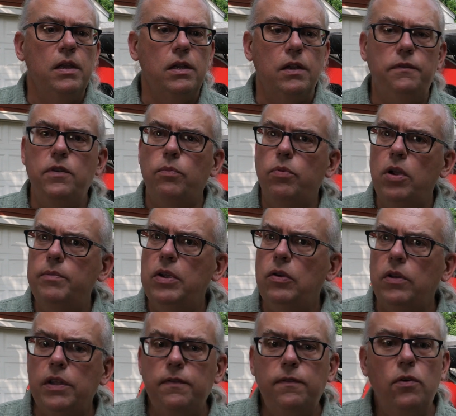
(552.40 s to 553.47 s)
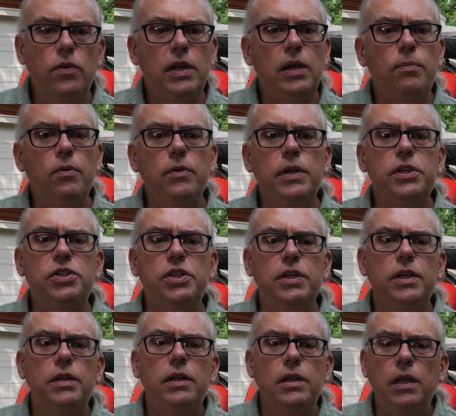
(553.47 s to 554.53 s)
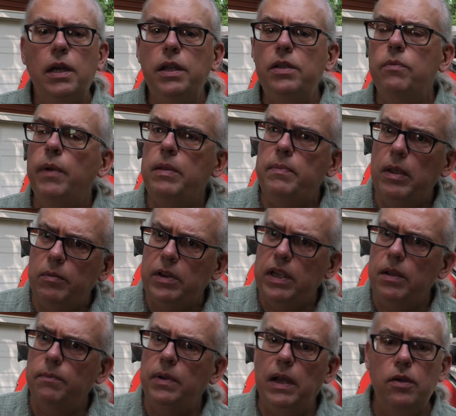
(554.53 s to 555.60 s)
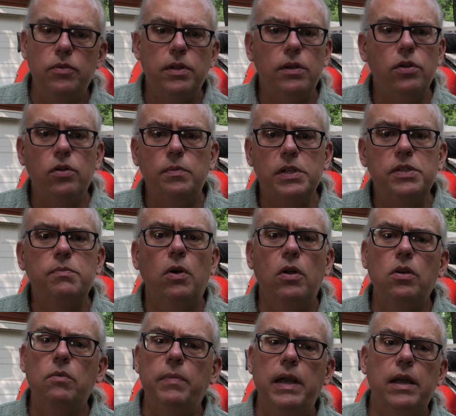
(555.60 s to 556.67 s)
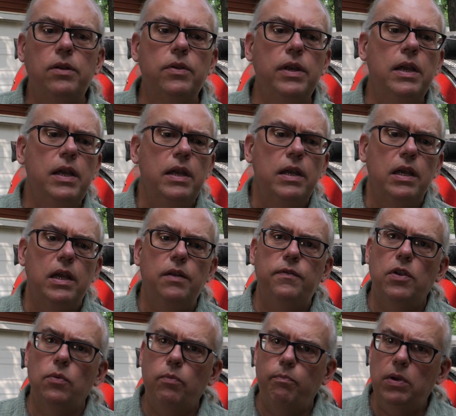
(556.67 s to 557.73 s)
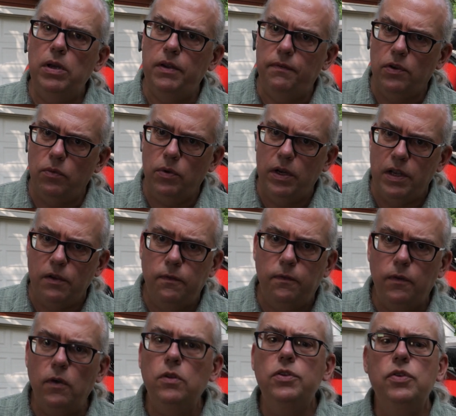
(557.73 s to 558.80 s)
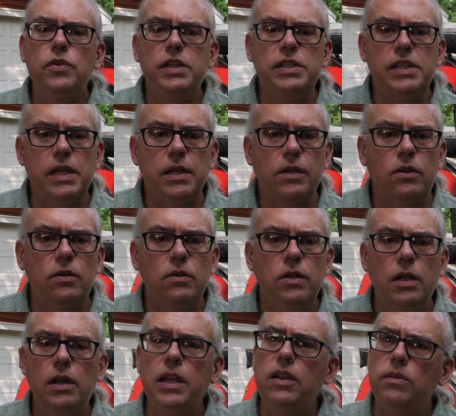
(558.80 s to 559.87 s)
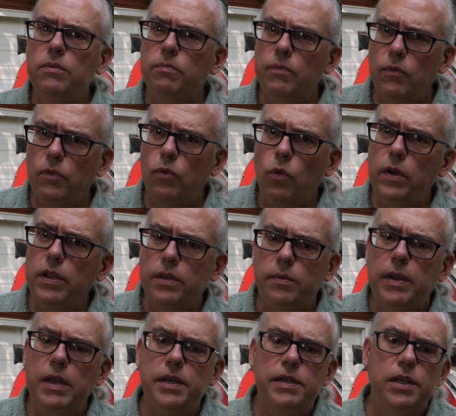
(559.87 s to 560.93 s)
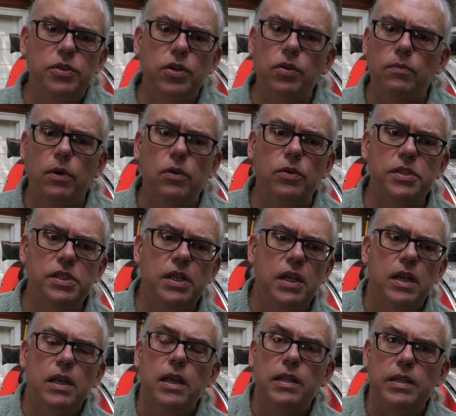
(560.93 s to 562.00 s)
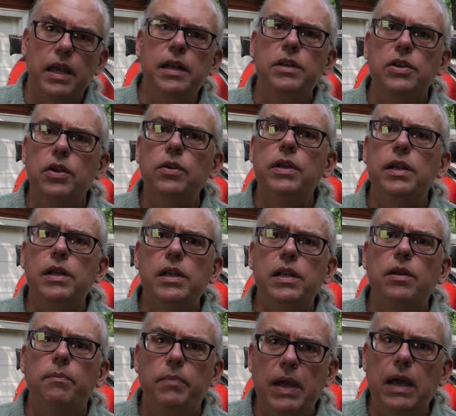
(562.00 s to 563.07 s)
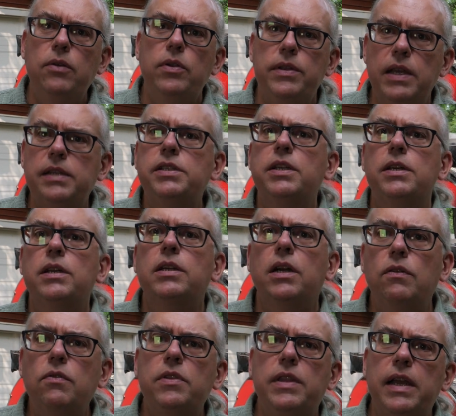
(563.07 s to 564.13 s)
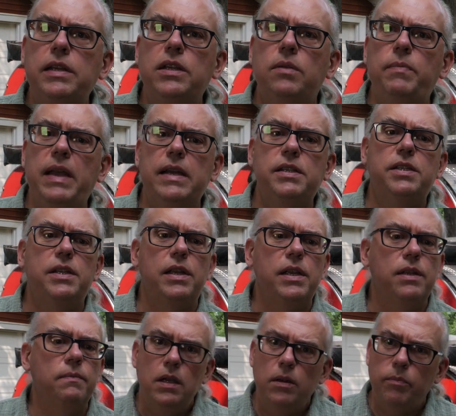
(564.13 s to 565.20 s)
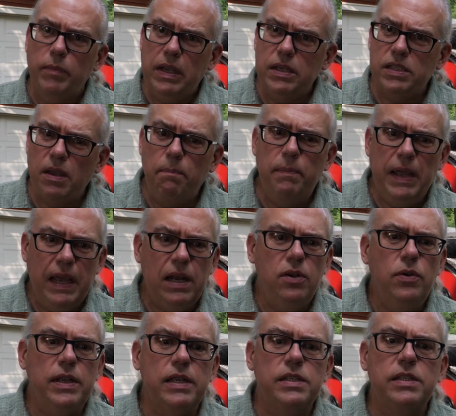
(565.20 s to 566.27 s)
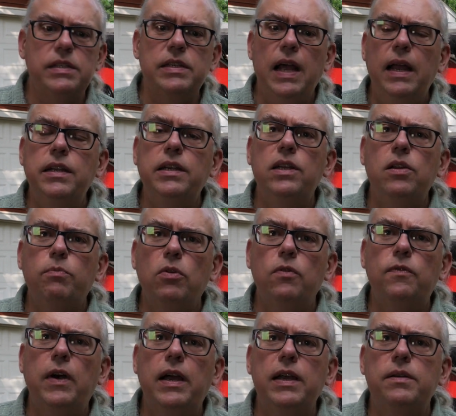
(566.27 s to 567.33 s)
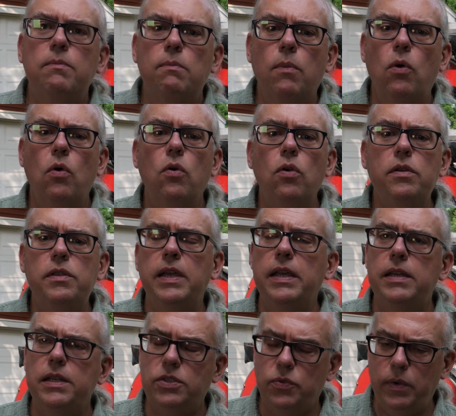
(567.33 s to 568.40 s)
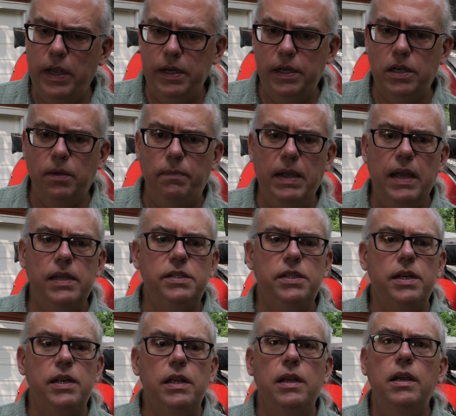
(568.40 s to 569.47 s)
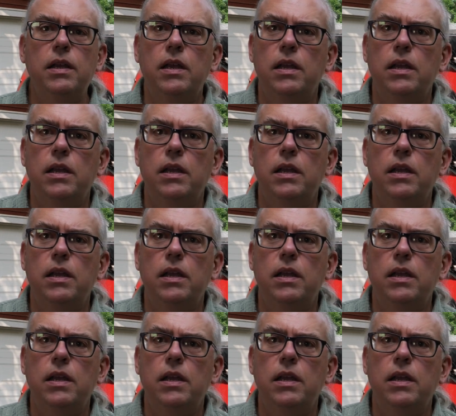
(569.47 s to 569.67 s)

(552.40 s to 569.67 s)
If you're primarily phone operation, uh, you might be able to get by with a little bit smaller battery. And if you're, but if you're running full duty cycle, like one of the many digital modes, then you're going to need a battery that's going to cover that capacity, because a battery is not going to provide more than its rated capacity.